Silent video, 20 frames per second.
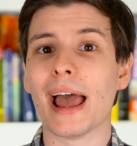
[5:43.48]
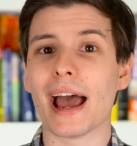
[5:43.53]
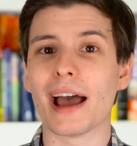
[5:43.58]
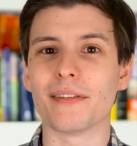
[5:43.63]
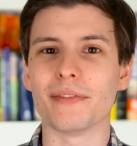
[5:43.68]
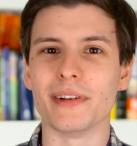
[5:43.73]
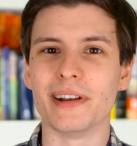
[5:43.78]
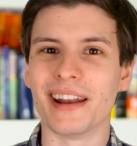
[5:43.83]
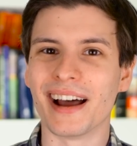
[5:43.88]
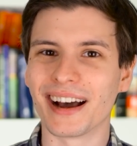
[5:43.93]

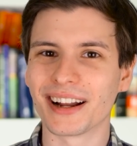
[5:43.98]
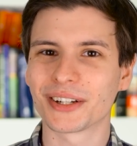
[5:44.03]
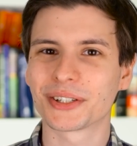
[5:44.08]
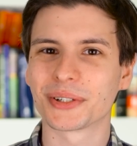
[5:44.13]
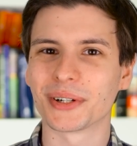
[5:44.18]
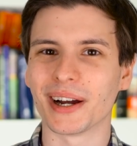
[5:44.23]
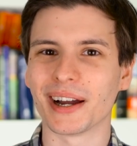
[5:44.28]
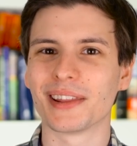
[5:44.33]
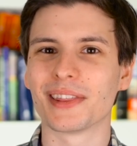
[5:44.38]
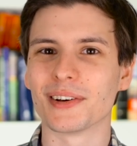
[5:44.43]
Have not
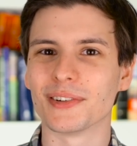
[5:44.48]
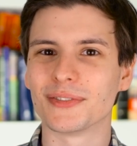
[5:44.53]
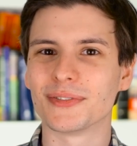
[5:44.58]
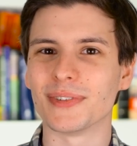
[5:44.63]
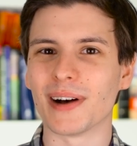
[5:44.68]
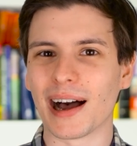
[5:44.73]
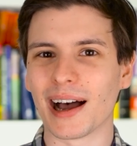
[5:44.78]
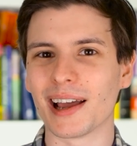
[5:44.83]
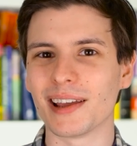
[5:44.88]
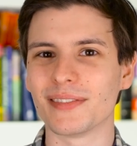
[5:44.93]
tried the
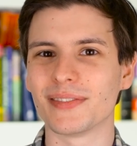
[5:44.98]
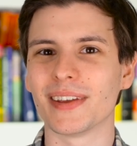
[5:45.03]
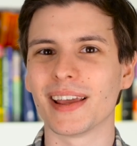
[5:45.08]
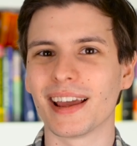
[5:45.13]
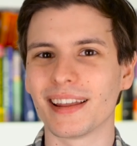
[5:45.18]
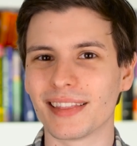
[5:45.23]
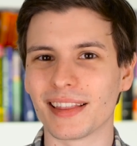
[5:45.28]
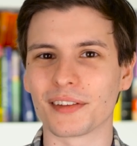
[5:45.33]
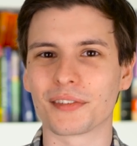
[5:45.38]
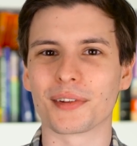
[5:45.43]
Vive
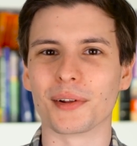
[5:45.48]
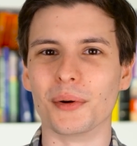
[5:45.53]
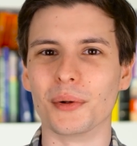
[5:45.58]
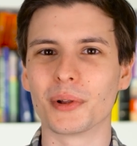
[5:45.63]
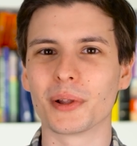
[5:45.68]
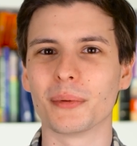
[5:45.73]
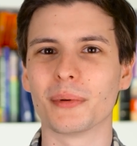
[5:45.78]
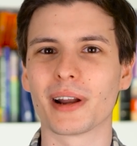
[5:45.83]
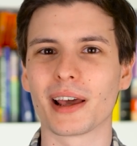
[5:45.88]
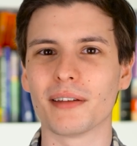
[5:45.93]
yet, that's the
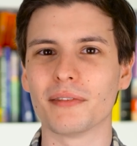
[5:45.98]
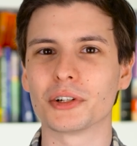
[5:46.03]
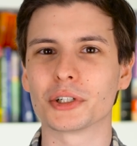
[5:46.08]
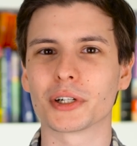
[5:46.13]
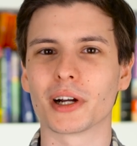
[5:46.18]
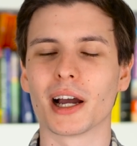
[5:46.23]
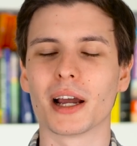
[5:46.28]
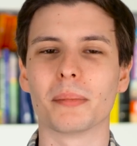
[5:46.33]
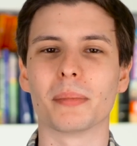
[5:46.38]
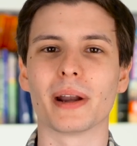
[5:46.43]
only one I haven't
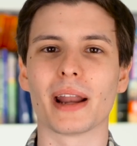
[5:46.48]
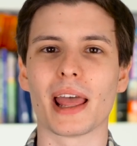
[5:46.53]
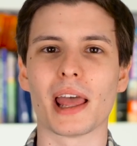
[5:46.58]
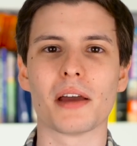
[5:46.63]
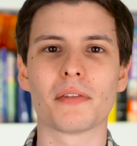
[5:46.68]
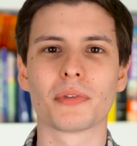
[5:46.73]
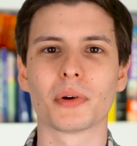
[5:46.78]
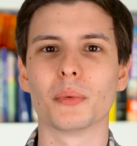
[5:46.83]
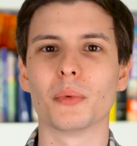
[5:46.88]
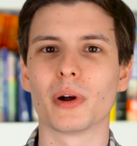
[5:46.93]
tried, but
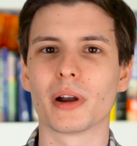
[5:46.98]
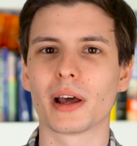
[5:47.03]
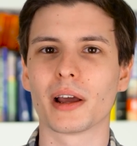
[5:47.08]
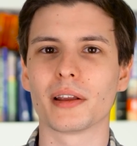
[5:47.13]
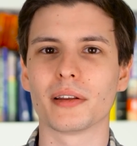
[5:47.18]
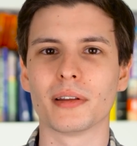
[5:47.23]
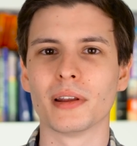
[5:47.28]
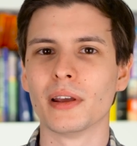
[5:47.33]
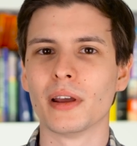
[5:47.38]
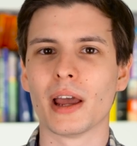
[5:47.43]
everyone
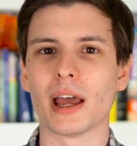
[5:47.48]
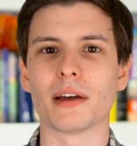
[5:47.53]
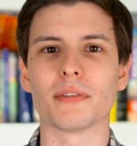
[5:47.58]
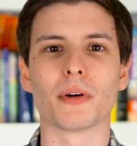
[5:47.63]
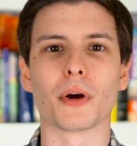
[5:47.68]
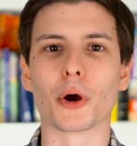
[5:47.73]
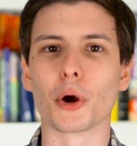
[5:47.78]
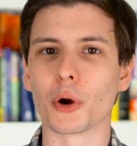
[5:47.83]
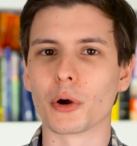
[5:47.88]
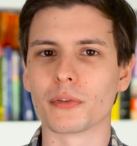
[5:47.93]
I have
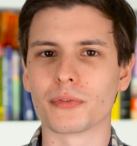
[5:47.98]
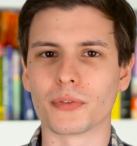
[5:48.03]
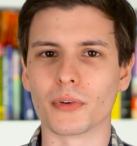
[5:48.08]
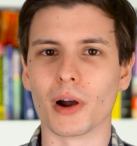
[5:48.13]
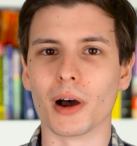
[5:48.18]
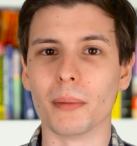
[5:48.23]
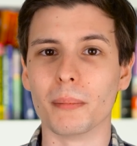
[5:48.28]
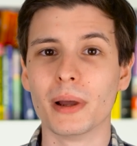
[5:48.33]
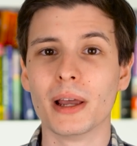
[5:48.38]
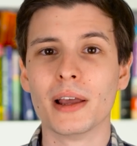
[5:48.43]
heard
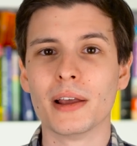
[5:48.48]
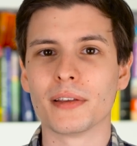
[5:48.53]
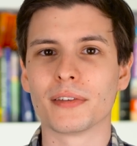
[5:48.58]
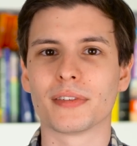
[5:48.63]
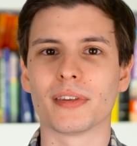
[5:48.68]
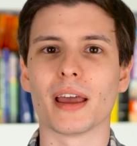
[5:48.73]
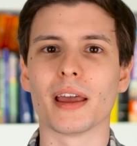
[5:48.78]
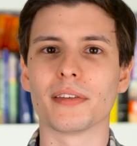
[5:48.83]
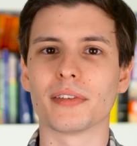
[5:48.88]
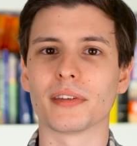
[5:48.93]
from
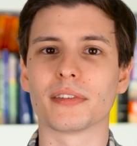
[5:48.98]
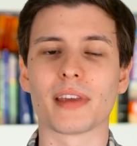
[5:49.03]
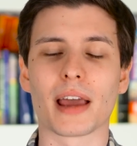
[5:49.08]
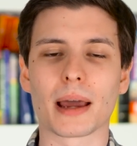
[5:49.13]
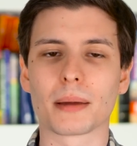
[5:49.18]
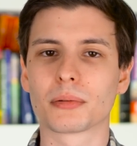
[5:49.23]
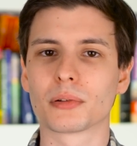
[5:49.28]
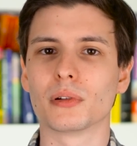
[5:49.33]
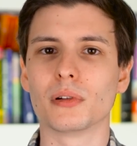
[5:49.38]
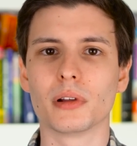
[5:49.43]
says it's
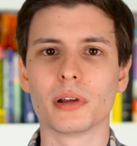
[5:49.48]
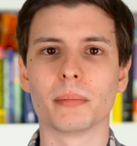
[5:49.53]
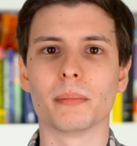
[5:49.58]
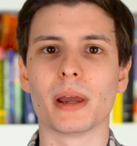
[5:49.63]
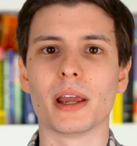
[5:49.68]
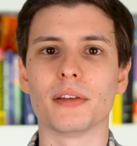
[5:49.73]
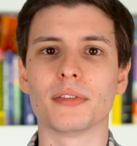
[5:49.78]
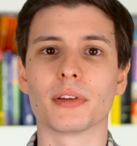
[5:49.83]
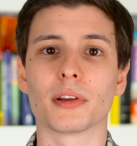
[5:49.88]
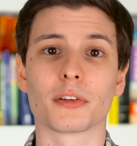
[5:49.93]
absolutely
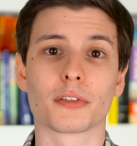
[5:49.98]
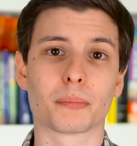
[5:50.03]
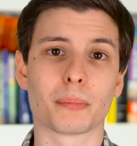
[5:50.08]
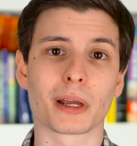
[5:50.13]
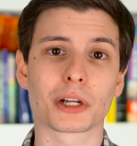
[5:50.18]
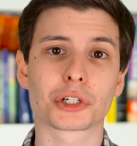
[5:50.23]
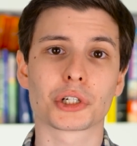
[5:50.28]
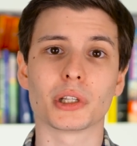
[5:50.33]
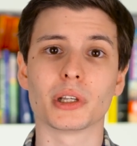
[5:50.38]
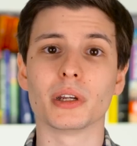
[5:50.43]
amazing,
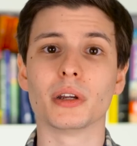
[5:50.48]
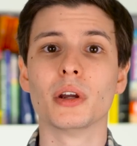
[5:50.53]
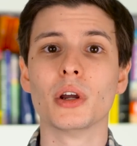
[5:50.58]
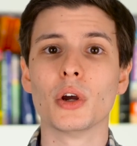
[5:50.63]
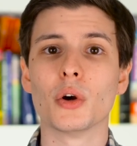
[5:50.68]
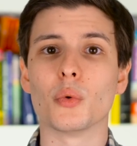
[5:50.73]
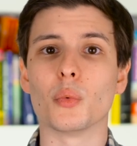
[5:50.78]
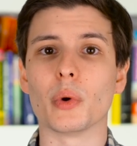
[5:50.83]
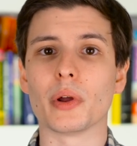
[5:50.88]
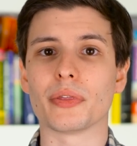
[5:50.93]
especially
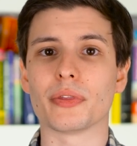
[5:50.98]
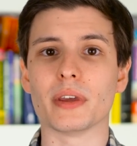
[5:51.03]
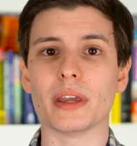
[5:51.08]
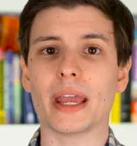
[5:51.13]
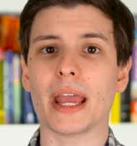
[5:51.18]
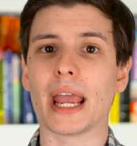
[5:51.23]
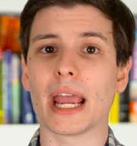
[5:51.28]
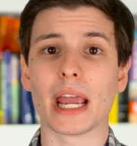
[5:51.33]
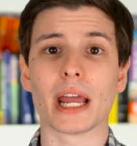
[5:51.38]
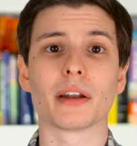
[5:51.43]
with the
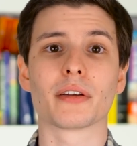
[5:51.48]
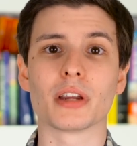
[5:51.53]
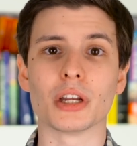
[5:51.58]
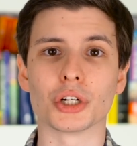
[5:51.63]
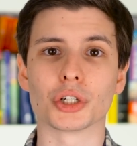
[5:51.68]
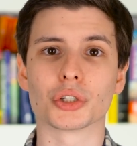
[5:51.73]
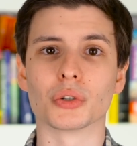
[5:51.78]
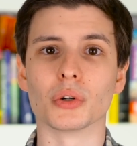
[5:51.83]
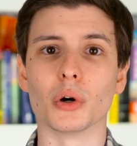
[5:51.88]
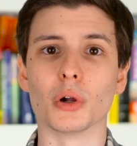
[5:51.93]
hand
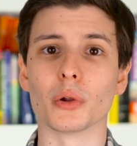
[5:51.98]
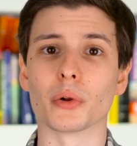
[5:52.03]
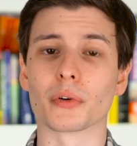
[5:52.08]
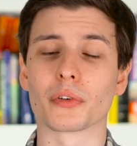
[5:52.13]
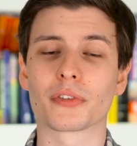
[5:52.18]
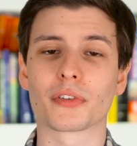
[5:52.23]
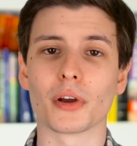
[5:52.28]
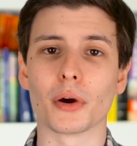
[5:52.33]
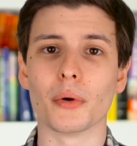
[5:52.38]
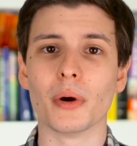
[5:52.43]
controller.
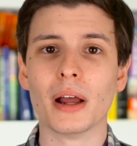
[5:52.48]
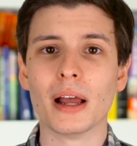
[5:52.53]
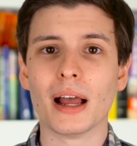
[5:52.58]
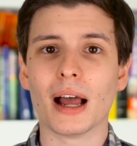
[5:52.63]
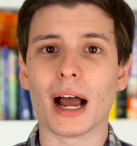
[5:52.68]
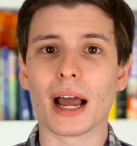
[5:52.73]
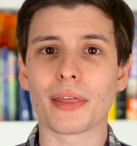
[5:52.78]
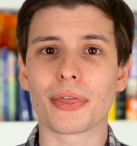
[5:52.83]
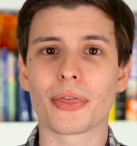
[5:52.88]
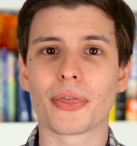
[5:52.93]
So
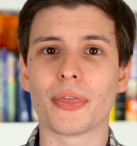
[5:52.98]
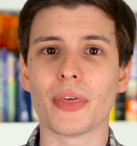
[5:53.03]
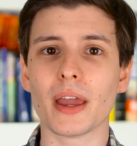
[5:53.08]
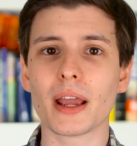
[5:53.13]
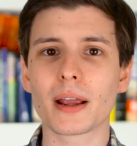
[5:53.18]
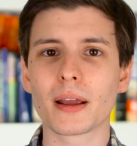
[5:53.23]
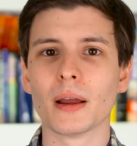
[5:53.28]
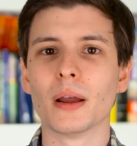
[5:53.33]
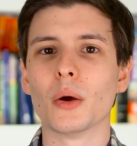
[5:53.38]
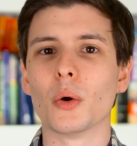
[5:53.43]
I
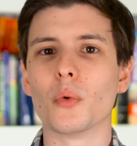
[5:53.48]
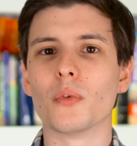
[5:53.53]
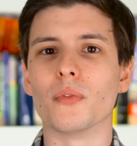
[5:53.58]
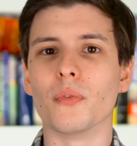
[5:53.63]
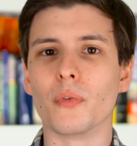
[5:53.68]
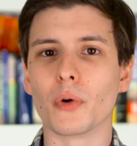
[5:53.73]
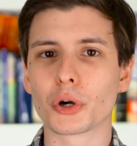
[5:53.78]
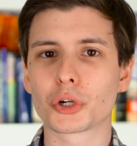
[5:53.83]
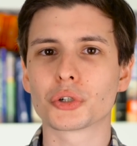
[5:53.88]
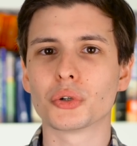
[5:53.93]
think
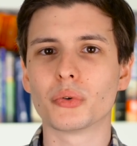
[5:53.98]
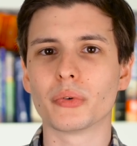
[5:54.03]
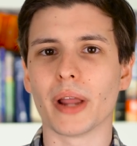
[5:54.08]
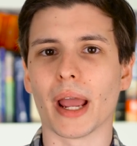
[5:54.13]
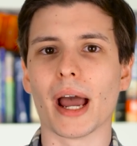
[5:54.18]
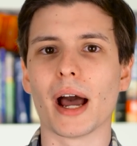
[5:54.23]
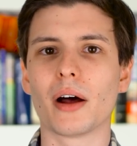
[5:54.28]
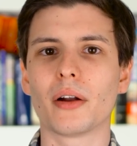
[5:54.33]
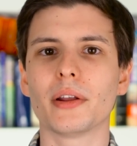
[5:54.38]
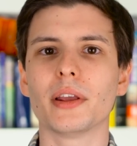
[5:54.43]
virtual
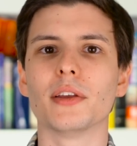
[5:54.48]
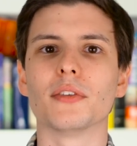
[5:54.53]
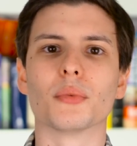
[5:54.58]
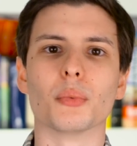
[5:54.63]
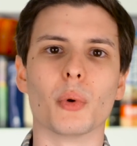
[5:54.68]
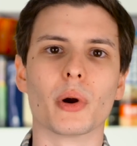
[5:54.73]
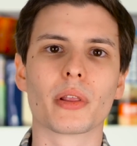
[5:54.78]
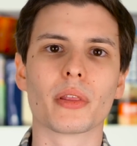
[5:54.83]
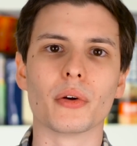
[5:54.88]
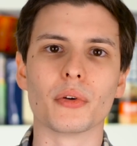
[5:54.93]
reality is
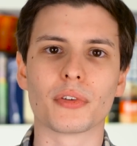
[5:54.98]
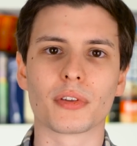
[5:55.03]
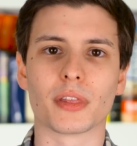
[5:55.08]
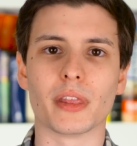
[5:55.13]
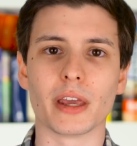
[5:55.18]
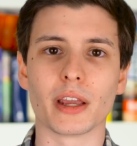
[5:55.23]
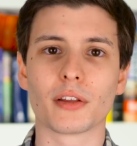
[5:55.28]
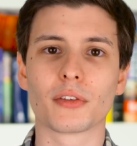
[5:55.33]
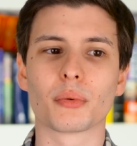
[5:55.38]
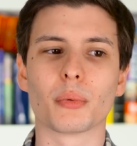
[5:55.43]
one of those
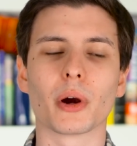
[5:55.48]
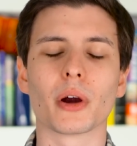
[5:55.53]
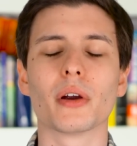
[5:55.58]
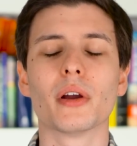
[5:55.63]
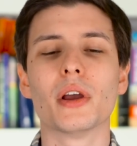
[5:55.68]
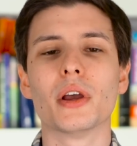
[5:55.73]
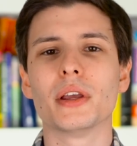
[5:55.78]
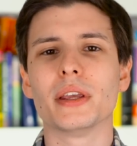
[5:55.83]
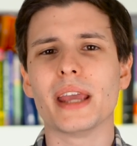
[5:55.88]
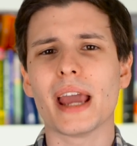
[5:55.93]
things where
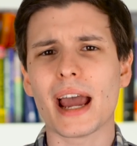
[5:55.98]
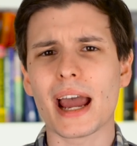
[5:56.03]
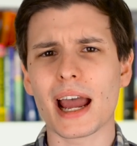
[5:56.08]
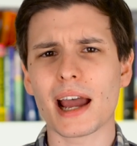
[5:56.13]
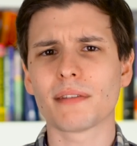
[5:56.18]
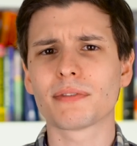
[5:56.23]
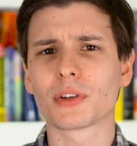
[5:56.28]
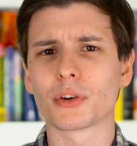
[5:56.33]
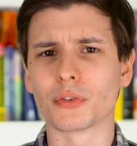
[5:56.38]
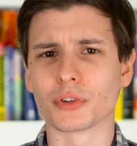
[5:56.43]
you
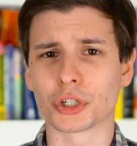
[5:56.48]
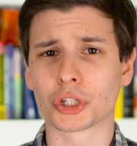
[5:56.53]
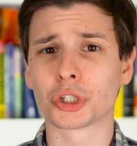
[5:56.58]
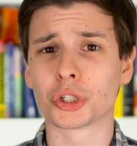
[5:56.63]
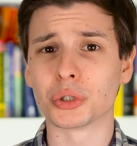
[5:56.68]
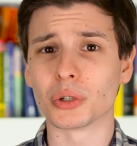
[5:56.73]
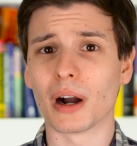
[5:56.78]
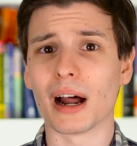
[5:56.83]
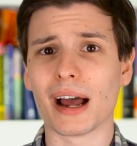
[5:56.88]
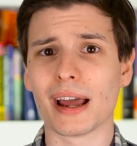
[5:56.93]
have to
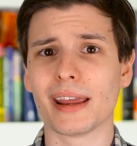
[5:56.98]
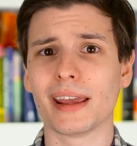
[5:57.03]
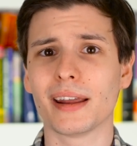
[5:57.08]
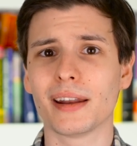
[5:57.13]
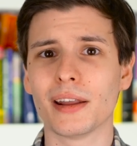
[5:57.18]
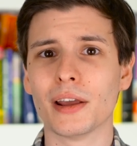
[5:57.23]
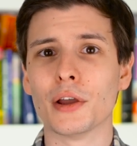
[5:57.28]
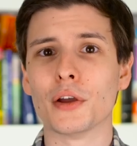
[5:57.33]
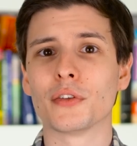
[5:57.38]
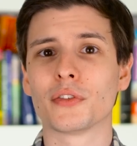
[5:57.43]
try
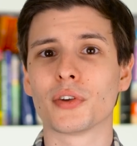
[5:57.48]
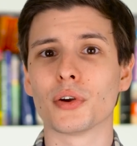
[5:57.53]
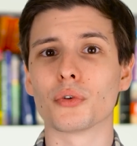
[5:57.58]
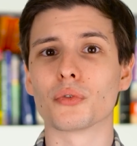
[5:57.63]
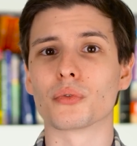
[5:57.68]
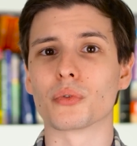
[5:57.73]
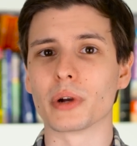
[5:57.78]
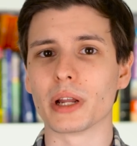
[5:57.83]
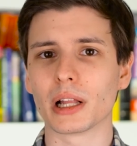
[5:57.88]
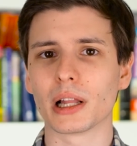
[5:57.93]
it to
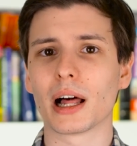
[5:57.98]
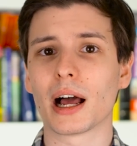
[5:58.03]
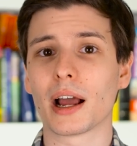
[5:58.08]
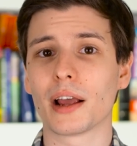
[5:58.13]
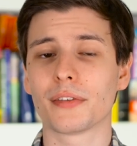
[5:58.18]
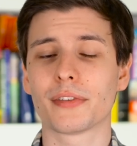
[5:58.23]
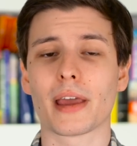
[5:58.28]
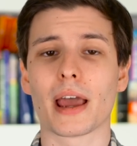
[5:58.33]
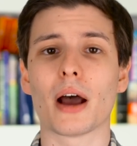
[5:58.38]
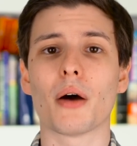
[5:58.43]

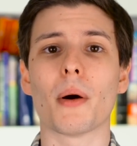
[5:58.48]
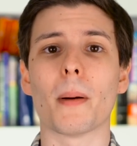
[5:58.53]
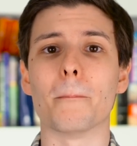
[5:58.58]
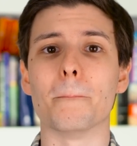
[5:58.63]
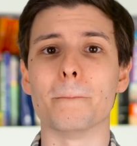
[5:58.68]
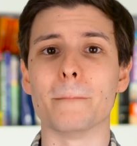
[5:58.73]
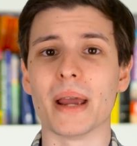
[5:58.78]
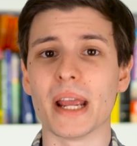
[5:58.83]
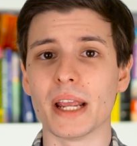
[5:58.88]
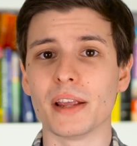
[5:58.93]
realize how
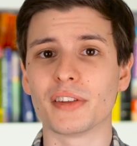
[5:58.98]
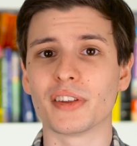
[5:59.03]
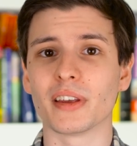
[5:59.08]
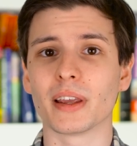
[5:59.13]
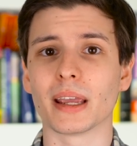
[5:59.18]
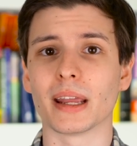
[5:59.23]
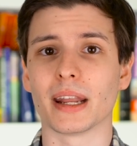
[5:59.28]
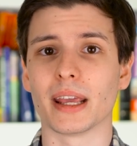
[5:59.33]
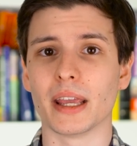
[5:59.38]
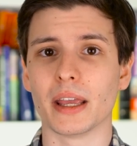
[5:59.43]

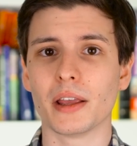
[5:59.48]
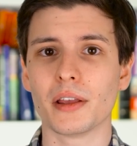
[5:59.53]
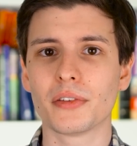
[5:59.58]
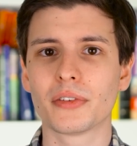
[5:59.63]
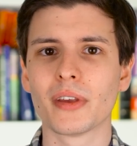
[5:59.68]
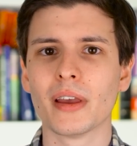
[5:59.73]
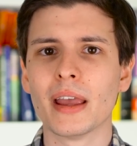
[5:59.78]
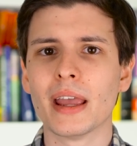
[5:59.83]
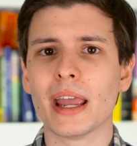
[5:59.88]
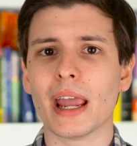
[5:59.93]
amazing it
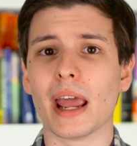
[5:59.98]
is.